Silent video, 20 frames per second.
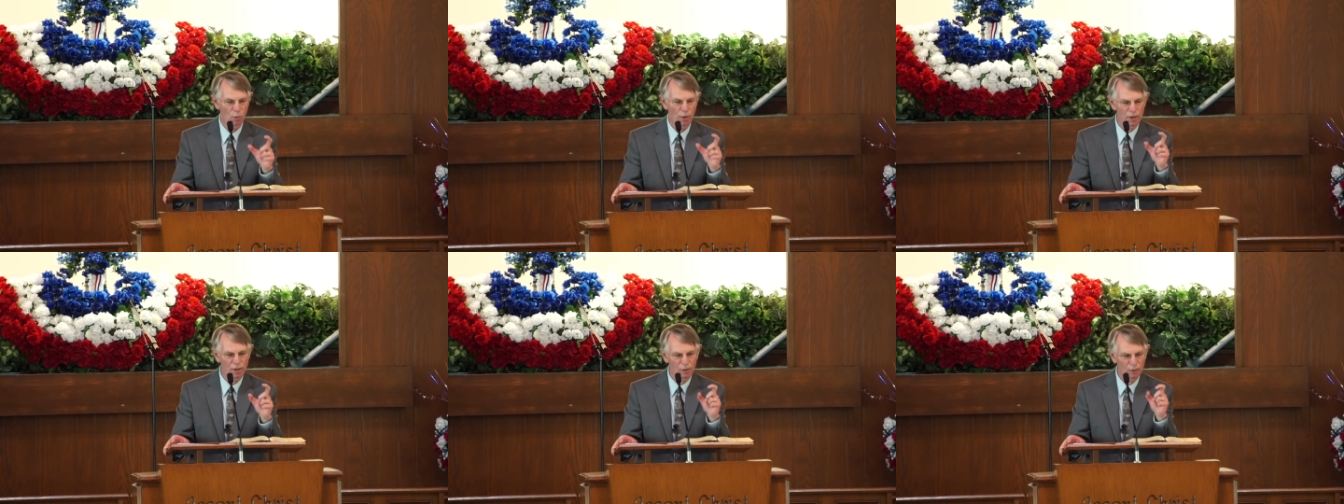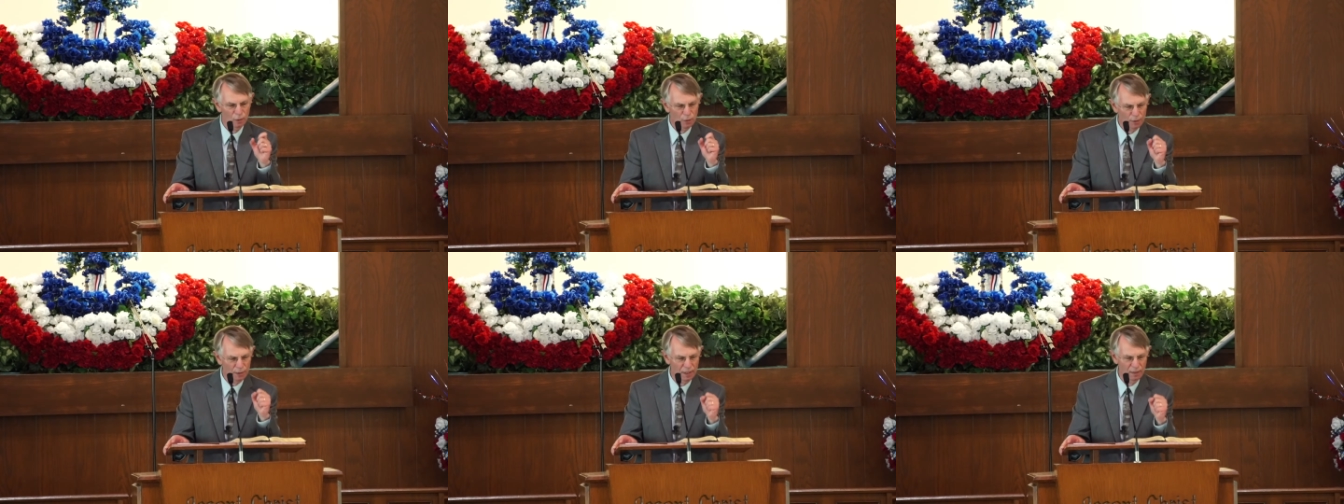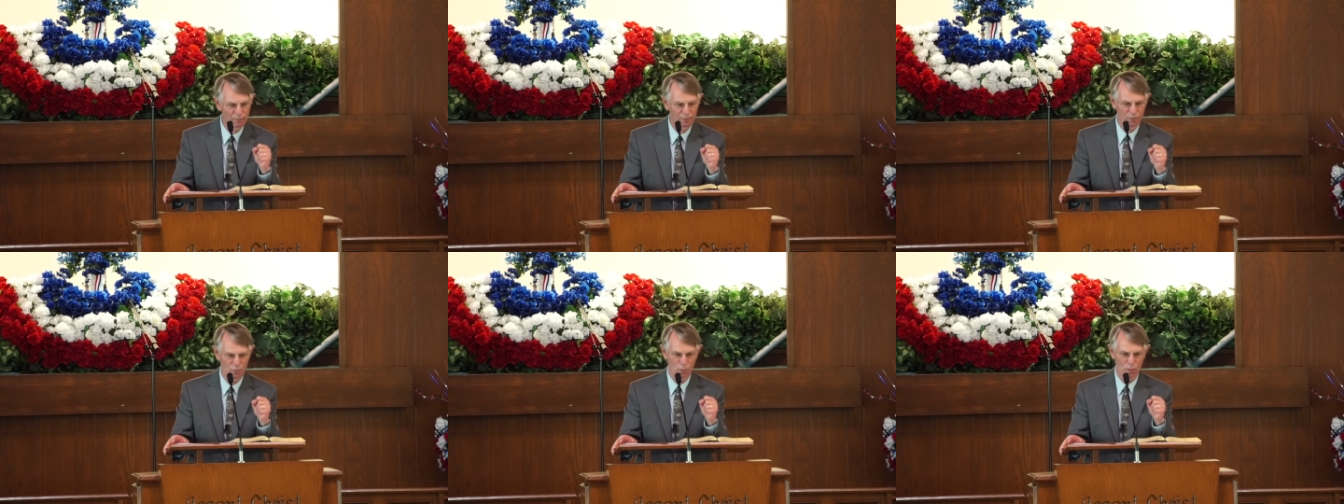What are you
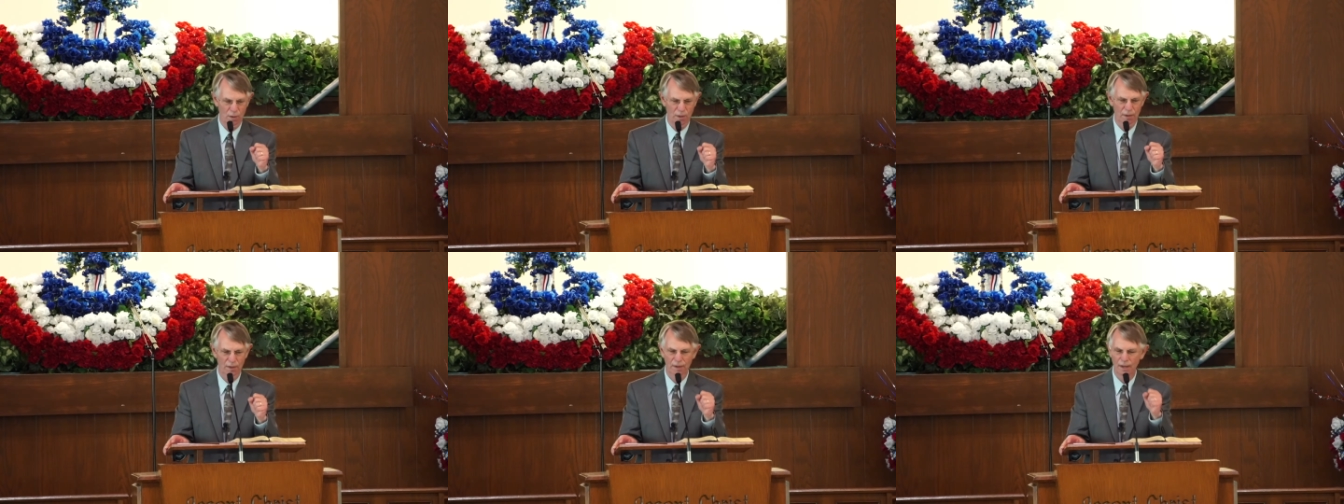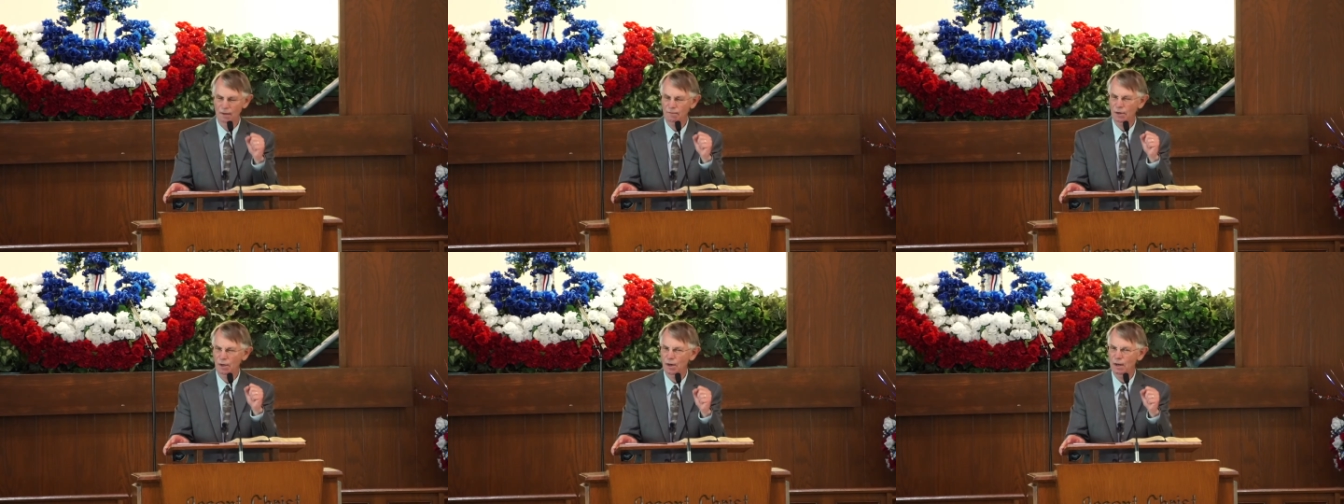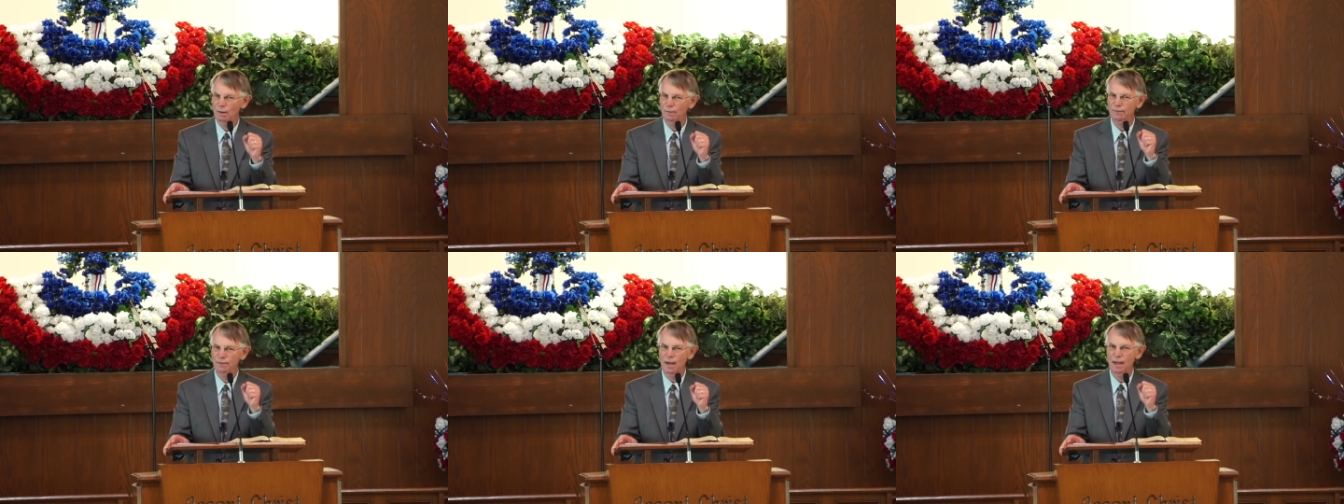looking for? You're never
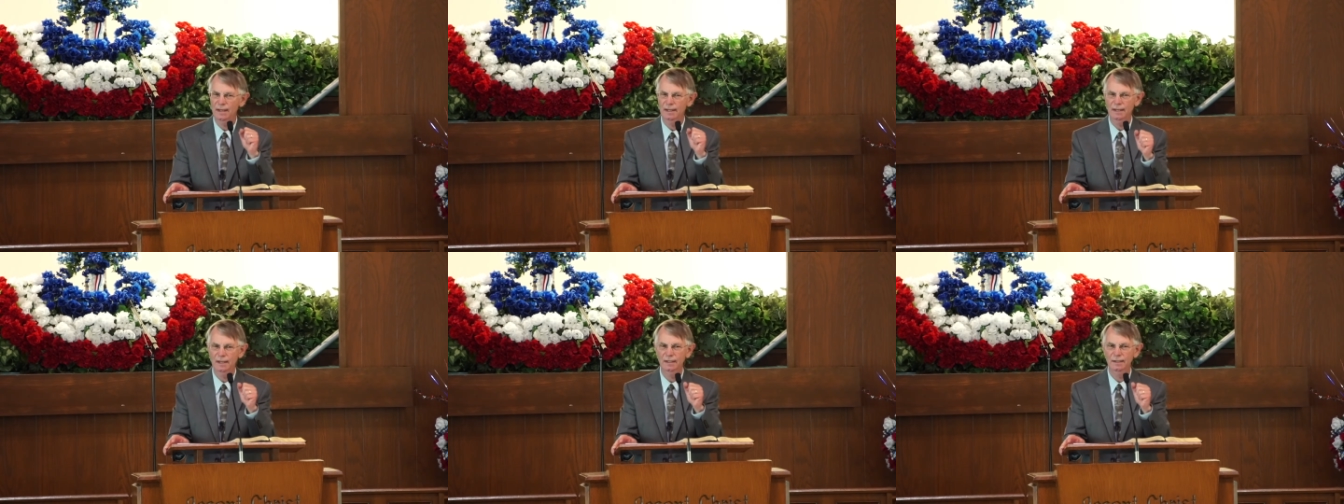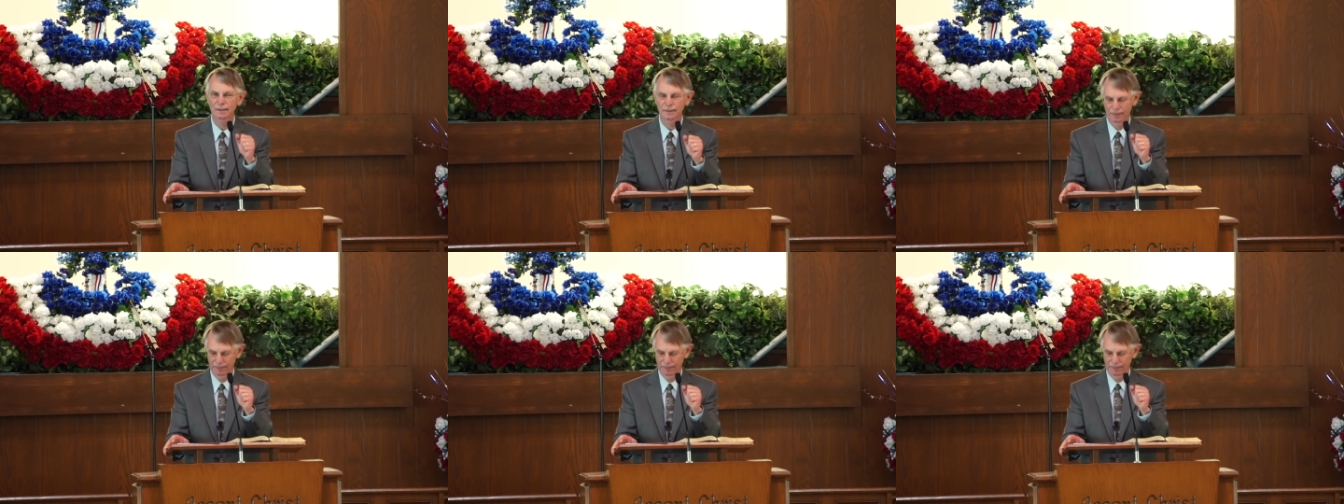going to find it.